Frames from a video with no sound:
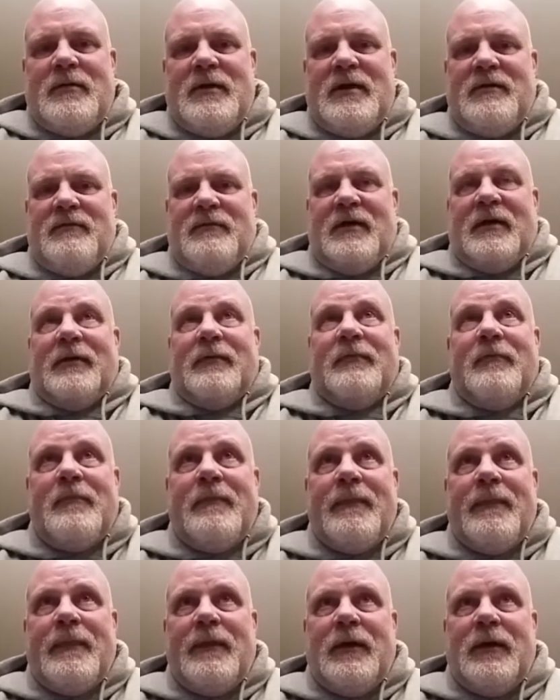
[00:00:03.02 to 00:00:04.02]
Good evening.
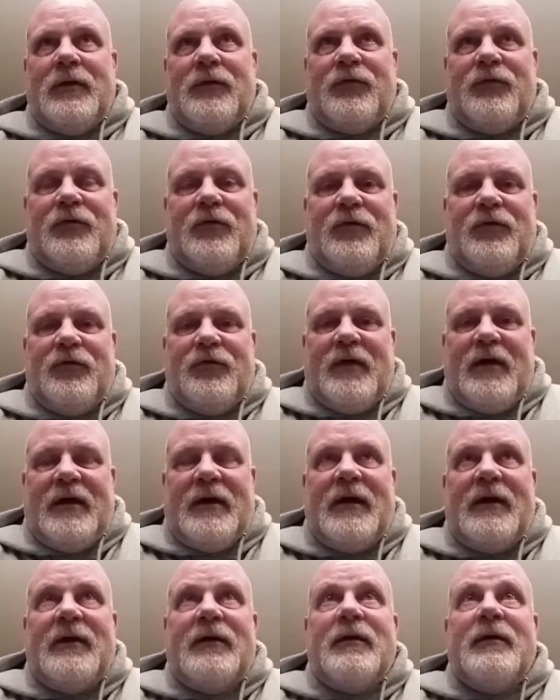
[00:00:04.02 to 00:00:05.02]
It's Tuesday
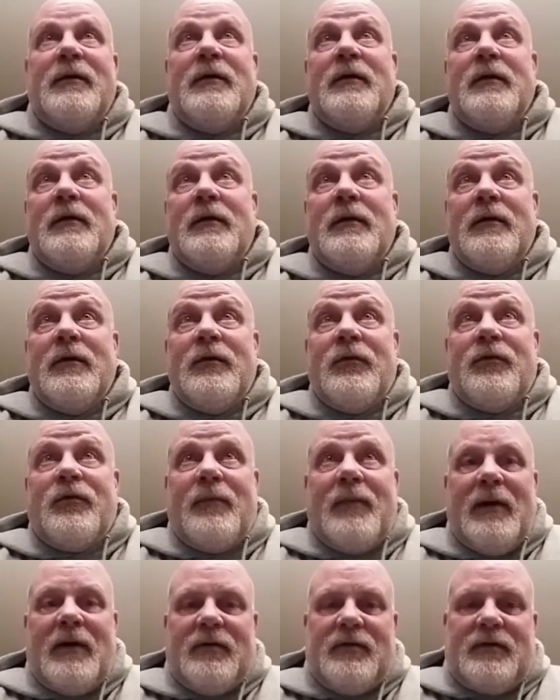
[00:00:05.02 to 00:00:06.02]
night. It's
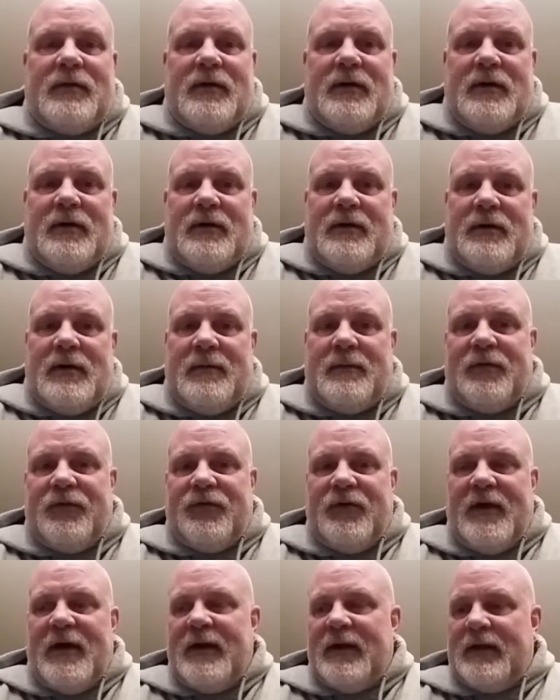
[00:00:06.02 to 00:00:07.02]
about
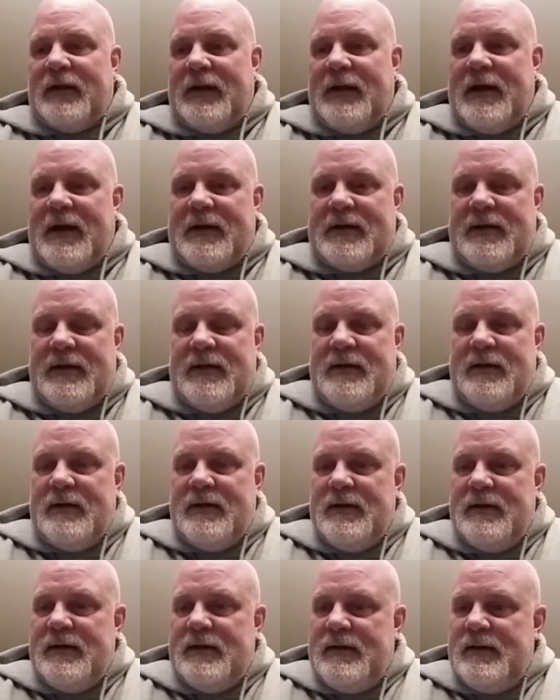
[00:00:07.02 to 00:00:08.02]
almost 9 o'clock.
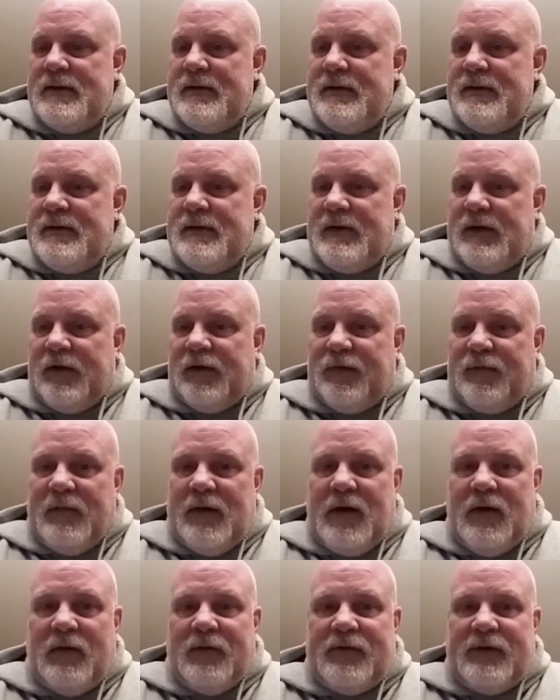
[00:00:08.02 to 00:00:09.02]
And
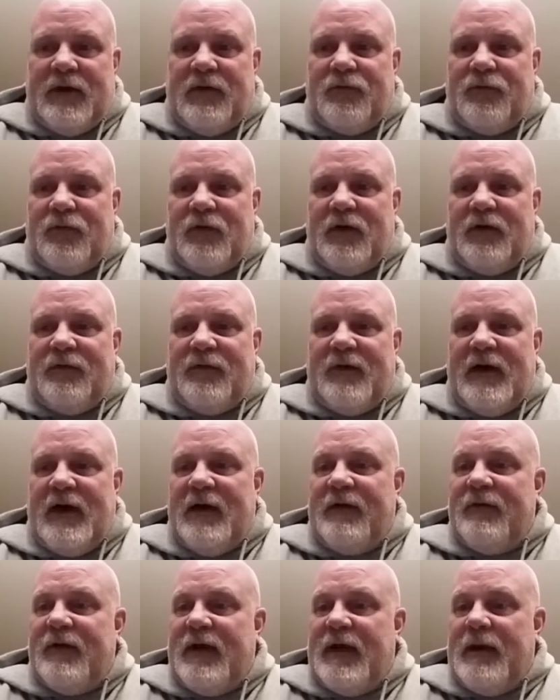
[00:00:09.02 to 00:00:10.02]
tomorrow at
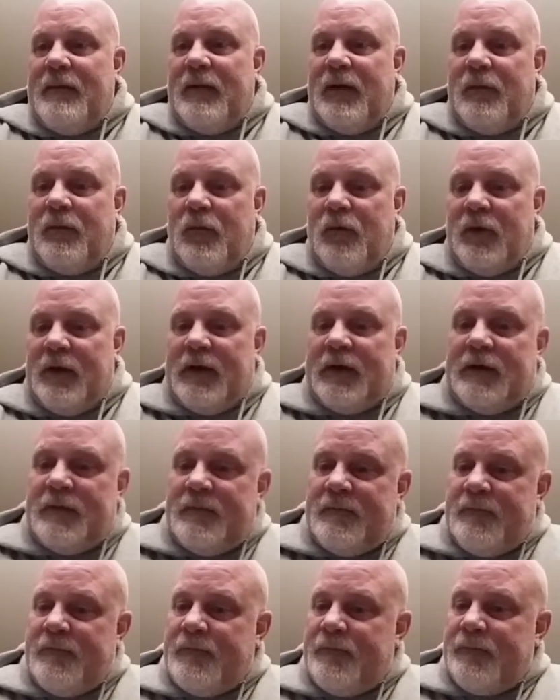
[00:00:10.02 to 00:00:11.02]
10:45 a.m. in the
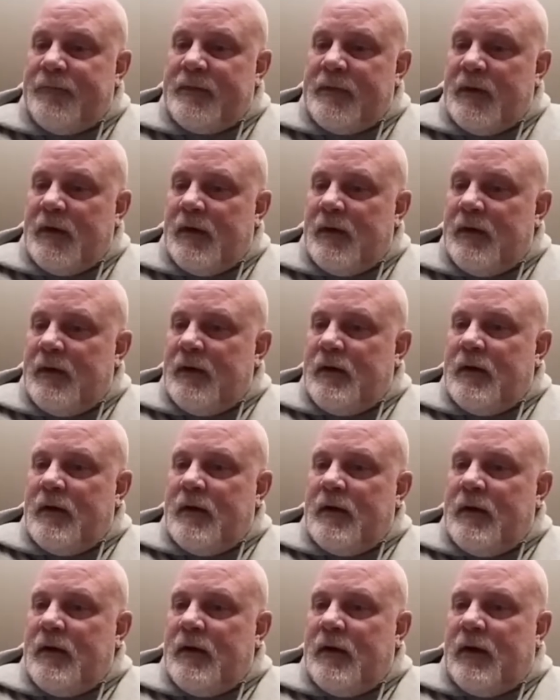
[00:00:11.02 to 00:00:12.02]
morning,
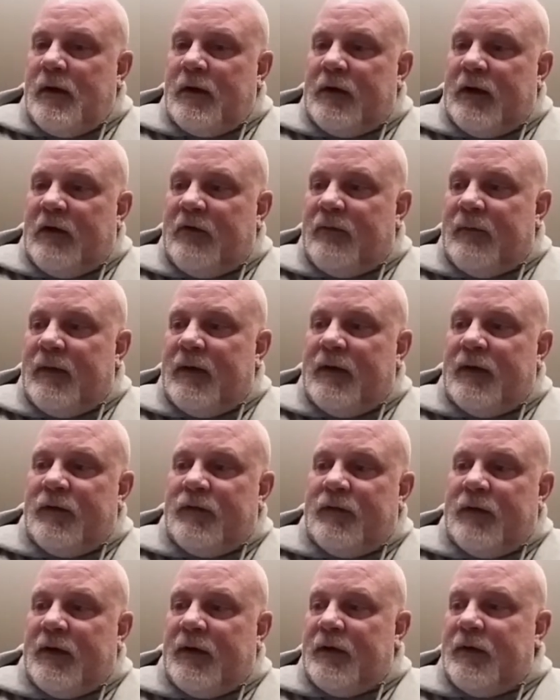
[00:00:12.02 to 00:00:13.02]
our government
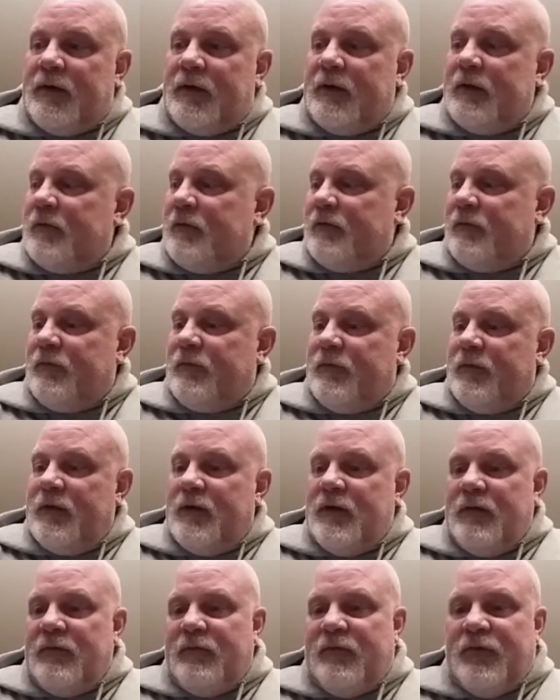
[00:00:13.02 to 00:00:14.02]
is going to
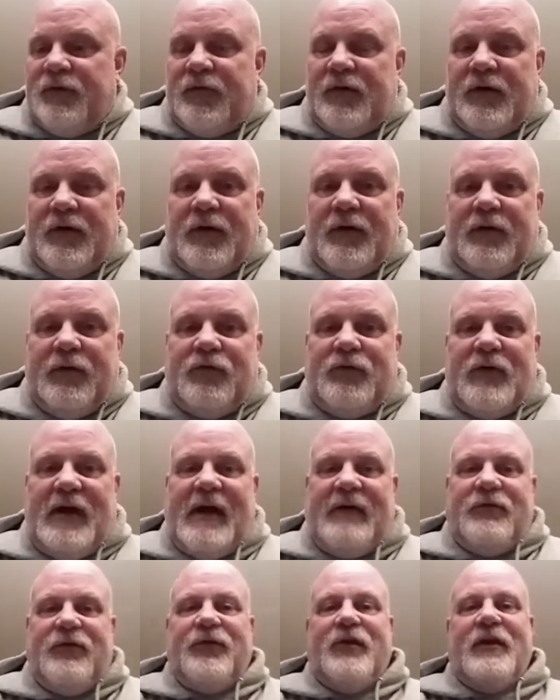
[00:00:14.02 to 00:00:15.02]
visit another
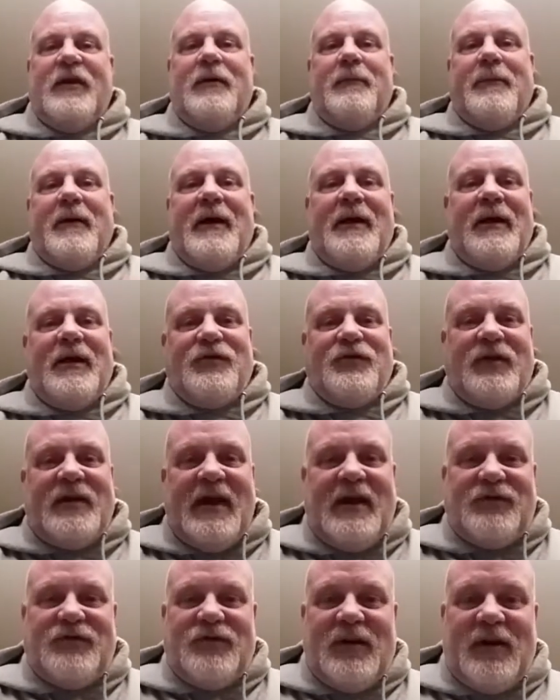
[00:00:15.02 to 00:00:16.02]
travesty upon
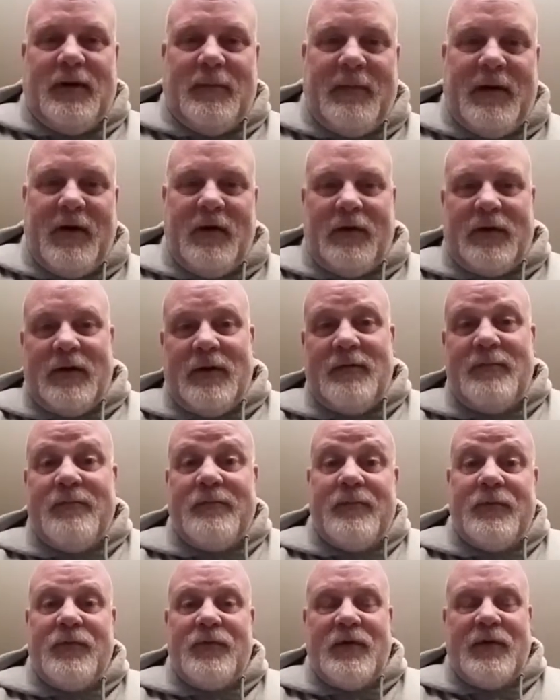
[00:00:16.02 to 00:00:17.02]
education in
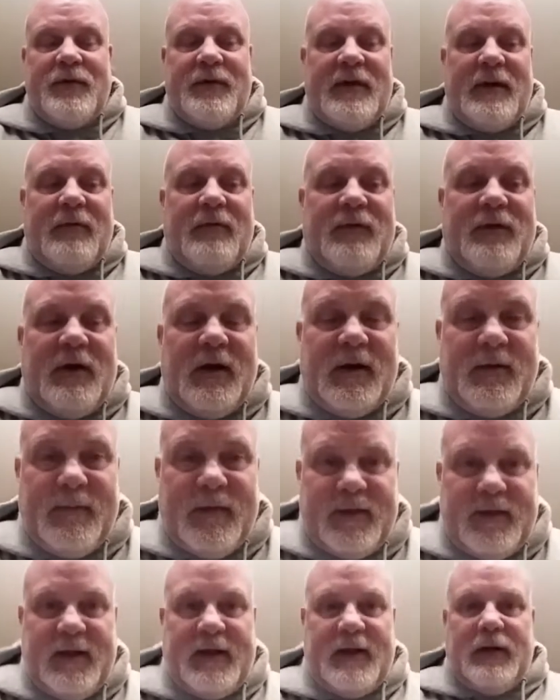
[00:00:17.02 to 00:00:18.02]
America. So I thought I would talk
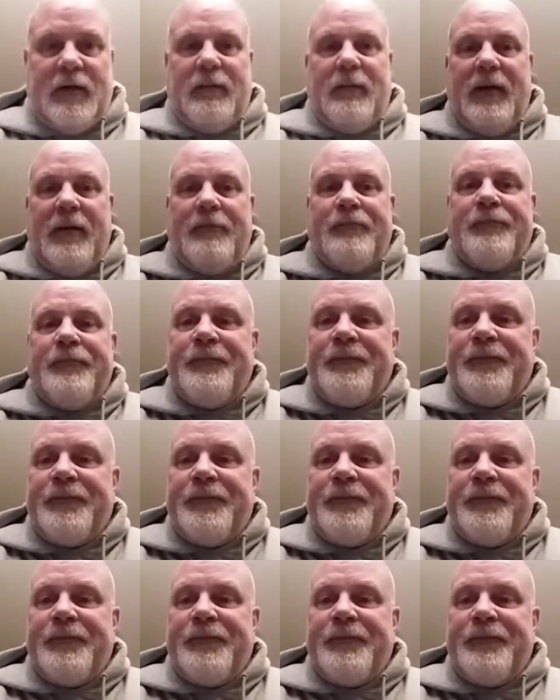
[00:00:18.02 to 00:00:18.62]
about that a little bit.